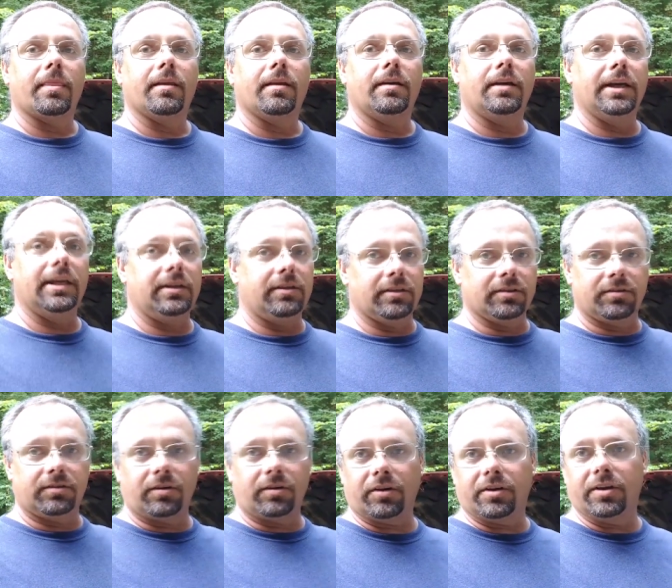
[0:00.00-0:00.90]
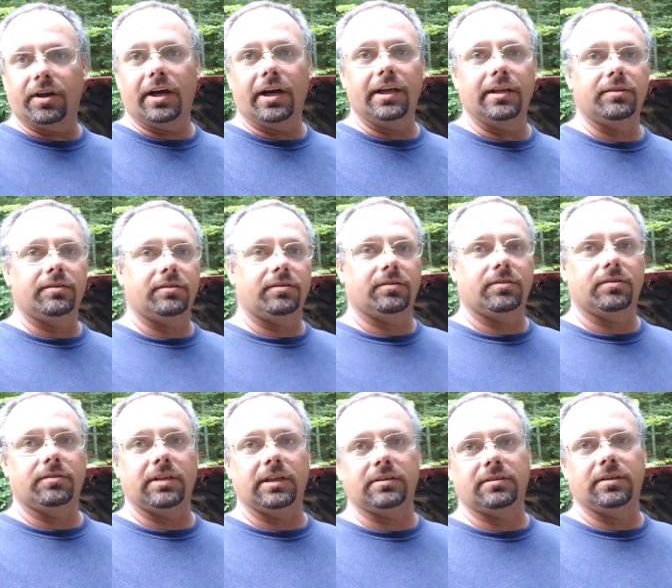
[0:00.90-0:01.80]
it just circulates,
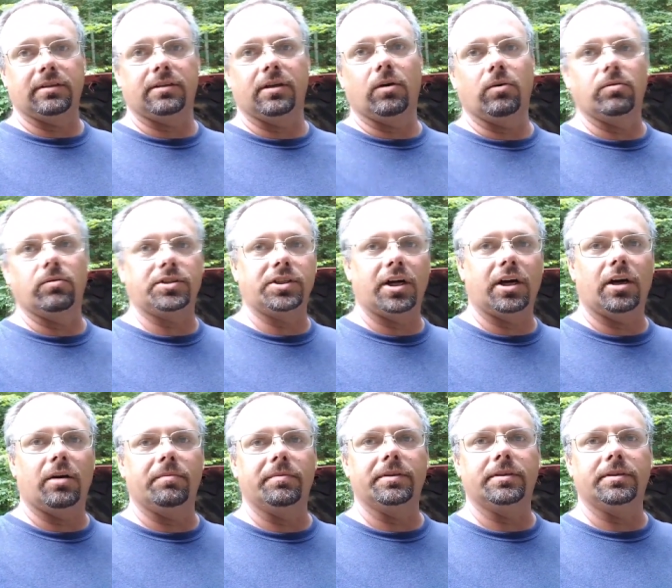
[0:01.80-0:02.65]
because that's its whole job,